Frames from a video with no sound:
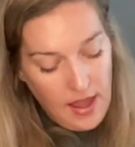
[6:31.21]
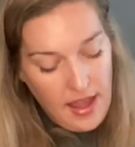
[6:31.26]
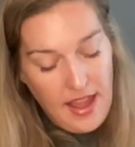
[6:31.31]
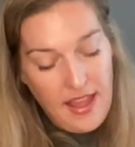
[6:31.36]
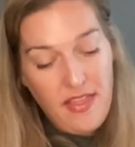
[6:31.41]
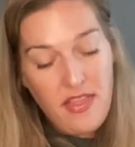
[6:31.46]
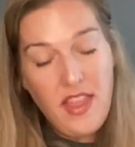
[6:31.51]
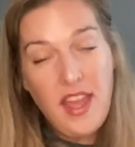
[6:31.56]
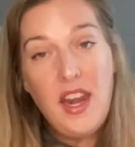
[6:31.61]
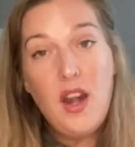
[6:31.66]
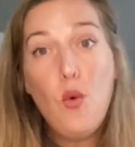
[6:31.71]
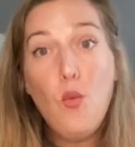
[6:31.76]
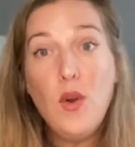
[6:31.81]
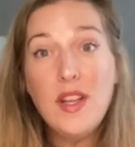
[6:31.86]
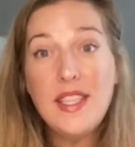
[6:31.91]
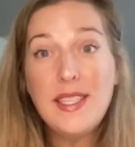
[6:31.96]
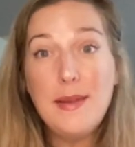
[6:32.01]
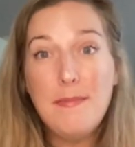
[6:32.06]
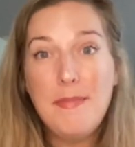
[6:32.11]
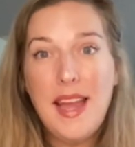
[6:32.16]
And then
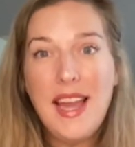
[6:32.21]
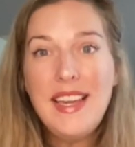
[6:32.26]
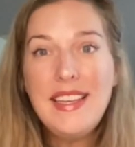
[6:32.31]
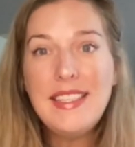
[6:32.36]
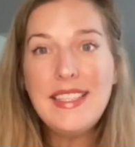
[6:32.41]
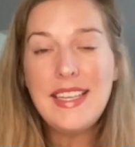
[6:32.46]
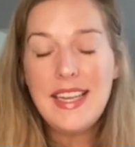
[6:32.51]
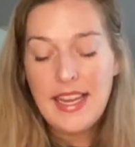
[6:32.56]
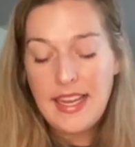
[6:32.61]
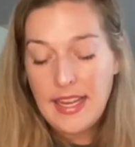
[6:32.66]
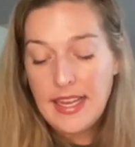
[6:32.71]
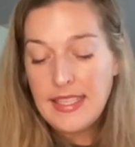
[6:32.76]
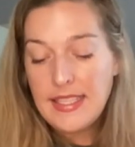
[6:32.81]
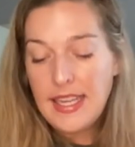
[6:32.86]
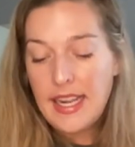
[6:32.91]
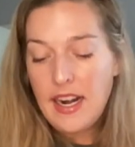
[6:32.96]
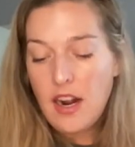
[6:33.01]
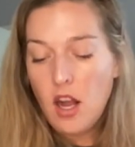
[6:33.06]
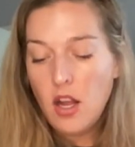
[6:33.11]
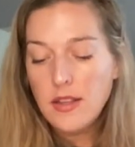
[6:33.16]
what's amazing is
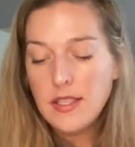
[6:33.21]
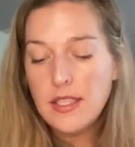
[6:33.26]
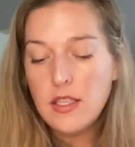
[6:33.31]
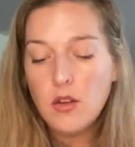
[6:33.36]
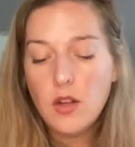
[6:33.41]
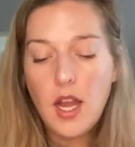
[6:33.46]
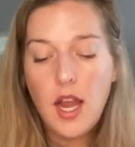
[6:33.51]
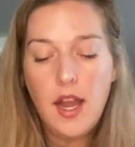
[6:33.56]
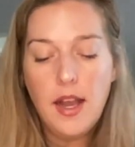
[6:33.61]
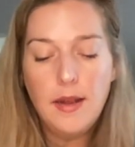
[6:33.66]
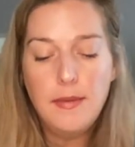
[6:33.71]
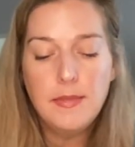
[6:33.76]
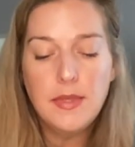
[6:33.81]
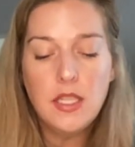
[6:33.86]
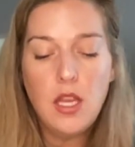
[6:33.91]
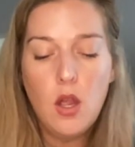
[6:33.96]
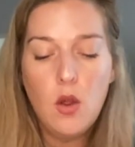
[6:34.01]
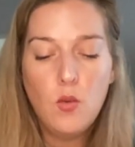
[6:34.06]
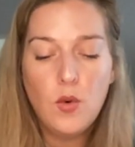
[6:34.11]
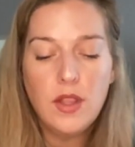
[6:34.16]
that it also comes
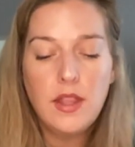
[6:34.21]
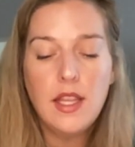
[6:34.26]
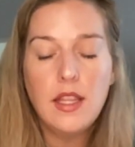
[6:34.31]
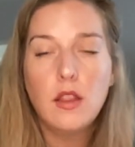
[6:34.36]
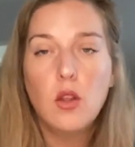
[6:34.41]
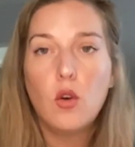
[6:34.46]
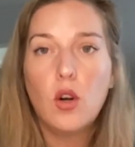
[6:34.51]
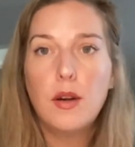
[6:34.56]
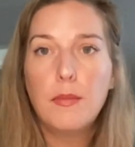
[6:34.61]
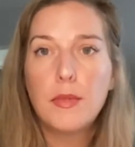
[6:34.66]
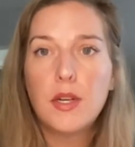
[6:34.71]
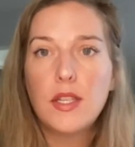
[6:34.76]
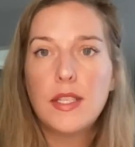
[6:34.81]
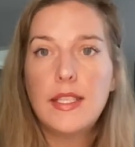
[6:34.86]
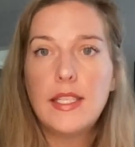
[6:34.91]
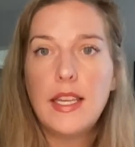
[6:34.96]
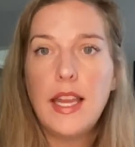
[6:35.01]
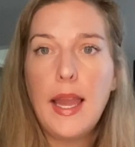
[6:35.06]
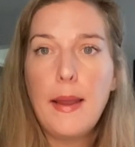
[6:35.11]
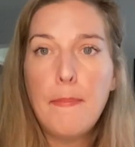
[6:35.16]
with the Laura
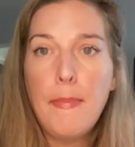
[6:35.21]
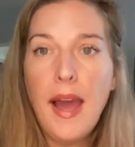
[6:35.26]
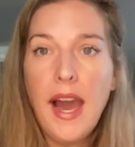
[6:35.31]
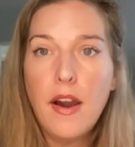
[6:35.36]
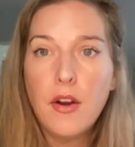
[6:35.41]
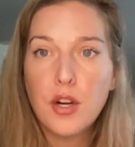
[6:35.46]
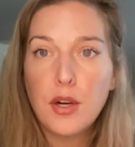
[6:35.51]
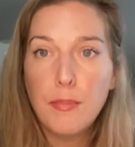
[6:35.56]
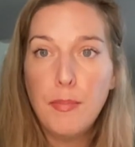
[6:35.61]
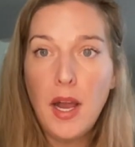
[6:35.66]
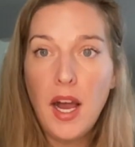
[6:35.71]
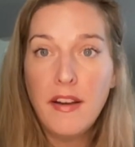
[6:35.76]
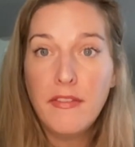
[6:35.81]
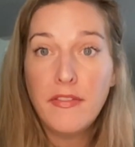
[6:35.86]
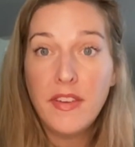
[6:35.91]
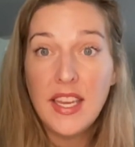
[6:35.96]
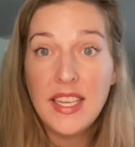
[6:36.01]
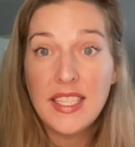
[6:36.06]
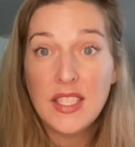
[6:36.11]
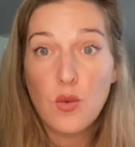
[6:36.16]
Mercier Powder Puff
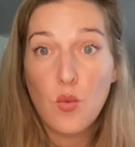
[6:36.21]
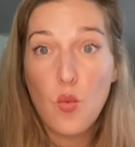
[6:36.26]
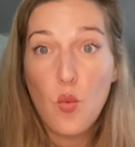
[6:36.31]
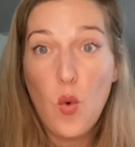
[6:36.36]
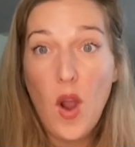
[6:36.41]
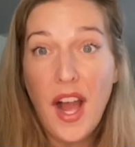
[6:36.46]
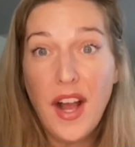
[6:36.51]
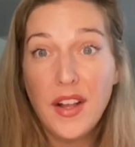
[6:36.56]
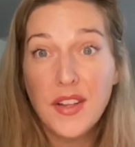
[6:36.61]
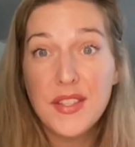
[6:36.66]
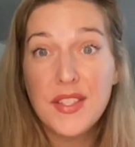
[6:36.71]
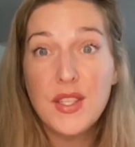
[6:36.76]
as well.